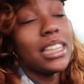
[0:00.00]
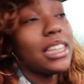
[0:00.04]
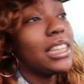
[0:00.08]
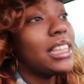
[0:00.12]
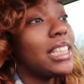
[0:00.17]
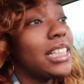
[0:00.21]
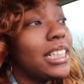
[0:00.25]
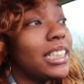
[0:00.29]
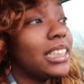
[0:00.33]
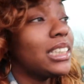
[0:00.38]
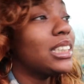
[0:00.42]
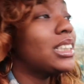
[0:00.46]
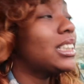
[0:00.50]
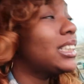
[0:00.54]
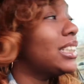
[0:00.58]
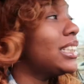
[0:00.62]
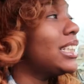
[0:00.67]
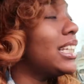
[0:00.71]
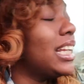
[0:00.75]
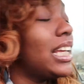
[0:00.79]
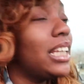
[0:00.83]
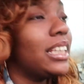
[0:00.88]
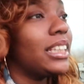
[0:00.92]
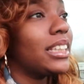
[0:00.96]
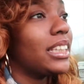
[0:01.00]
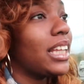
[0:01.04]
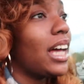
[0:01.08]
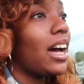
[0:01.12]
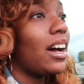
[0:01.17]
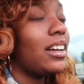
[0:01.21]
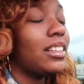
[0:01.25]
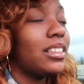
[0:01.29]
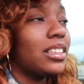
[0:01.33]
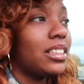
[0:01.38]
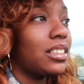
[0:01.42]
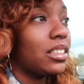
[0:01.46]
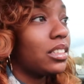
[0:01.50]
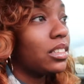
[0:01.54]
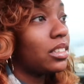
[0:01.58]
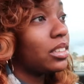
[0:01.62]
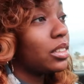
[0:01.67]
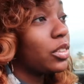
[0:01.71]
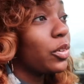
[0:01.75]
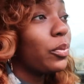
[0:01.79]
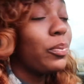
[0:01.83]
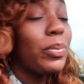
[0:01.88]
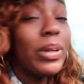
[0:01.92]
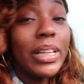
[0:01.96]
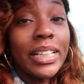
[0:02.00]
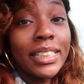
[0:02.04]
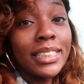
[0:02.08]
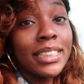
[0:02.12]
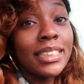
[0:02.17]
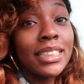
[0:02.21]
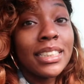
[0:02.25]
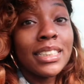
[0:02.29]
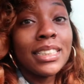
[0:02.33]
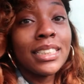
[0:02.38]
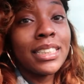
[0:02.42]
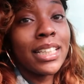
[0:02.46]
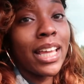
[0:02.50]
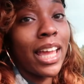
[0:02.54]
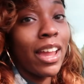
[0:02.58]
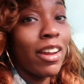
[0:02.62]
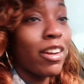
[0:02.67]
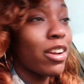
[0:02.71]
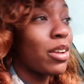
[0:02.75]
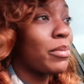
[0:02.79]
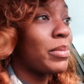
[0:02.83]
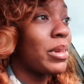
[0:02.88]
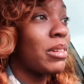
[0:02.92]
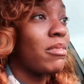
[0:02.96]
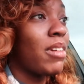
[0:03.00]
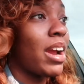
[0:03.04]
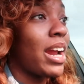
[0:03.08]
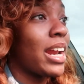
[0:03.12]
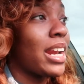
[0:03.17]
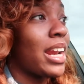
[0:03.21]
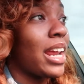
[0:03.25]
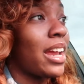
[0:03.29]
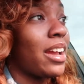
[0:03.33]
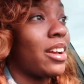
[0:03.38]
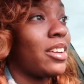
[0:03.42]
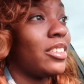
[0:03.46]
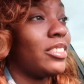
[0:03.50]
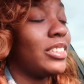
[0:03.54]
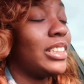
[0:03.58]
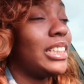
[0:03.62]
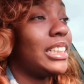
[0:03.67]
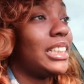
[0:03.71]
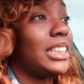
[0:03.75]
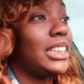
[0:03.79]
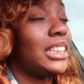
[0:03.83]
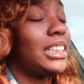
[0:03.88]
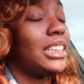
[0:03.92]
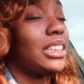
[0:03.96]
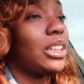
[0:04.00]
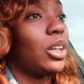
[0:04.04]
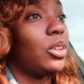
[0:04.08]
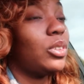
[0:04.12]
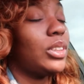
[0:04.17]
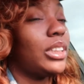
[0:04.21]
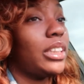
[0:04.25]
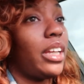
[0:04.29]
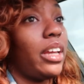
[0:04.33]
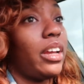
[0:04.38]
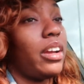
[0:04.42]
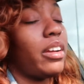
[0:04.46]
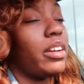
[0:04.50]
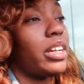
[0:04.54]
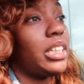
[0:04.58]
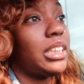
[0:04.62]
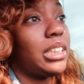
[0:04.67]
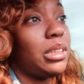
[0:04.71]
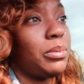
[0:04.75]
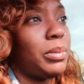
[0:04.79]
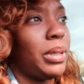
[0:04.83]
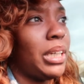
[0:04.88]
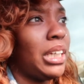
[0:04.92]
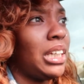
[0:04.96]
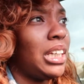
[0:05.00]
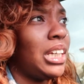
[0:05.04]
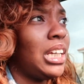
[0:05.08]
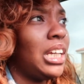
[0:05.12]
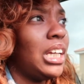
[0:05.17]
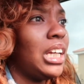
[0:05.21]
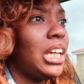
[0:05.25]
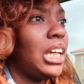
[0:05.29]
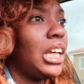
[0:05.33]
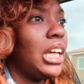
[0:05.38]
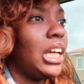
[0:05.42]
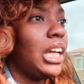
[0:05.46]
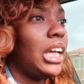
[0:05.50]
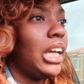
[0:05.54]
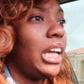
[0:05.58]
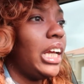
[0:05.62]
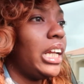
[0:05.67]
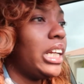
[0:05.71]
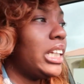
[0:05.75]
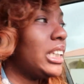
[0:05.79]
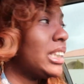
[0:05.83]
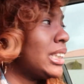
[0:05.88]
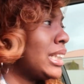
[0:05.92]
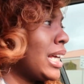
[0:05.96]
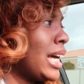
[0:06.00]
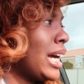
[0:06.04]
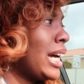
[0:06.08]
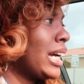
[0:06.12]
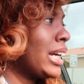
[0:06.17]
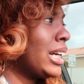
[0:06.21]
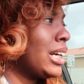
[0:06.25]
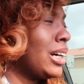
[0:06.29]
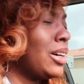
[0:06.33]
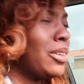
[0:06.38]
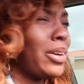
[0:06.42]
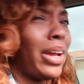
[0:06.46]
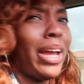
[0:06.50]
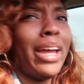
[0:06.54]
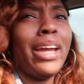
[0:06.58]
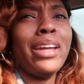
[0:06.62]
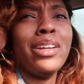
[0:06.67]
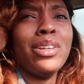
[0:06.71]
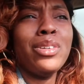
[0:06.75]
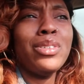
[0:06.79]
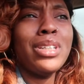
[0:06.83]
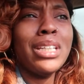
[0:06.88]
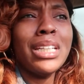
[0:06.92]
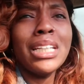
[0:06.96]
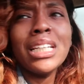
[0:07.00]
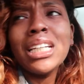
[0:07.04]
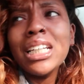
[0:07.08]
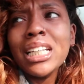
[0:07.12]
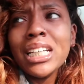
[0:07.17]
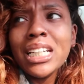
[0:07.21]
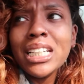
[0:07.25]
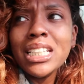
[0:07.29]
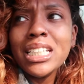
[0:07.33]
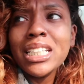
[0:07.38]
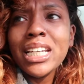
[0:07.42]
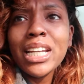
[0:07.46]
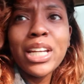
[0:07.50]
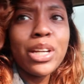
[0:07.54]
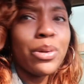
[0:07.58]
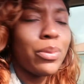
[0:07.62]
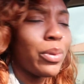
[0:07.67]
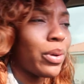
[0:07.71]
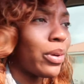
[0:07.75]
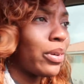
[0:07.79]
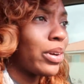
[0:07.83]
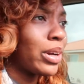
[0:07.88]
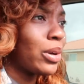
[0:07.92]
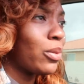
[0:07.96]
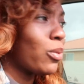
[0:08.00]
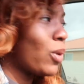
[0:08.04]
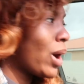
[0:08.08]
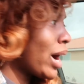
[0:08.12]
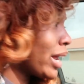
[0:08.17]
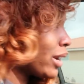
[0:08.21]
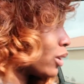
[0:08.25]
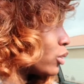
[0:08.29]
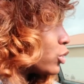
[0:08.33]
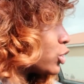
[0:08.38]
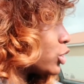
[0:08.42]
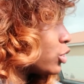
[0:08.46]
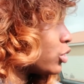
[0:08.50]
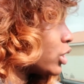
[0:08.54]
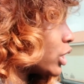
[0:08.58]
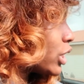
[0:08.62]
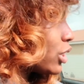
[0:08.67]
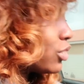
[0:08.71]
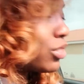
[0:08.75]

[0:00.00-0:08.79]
this business is scaring me right now it's just so scary to me and it's like okay you did good in january why don't you think